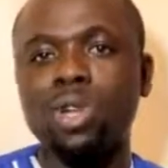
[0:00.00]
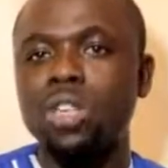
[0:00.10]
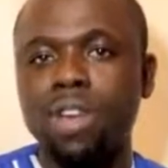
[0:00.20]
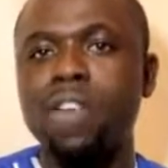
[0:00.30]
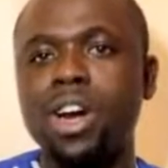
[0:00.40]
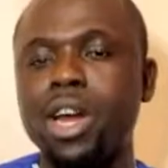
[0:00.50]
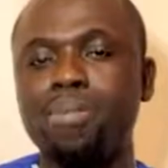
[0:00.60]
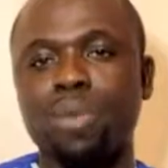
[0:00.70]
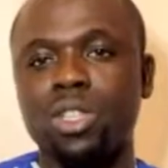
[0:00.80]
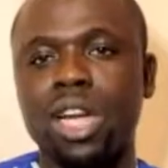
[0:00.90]
It's very, very
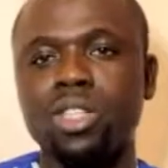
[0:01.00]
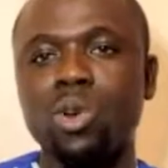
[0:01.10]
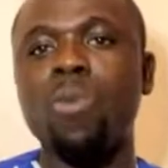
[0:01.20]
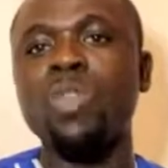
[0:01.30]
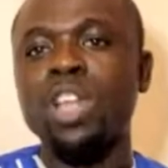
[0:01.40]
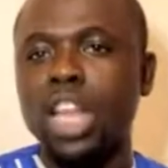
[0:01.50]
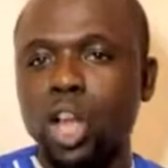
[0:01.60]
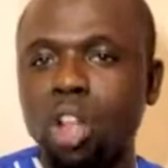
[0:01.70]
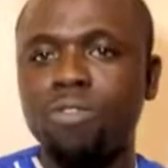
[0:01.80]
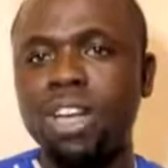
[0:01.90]
important. So the
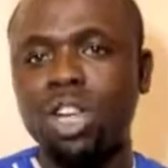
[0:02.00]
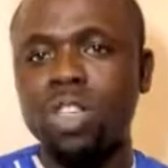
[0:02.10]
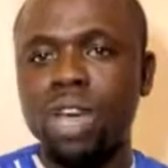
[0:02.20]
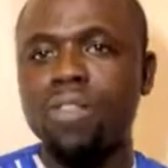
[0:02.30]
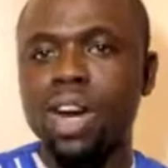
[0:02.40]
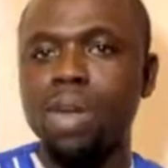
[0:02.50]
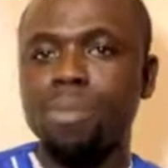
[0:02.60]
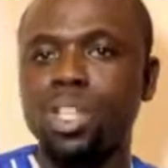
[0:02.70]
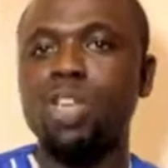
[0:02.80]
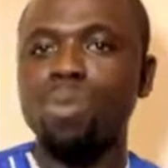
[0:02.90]
God factor is very, very important.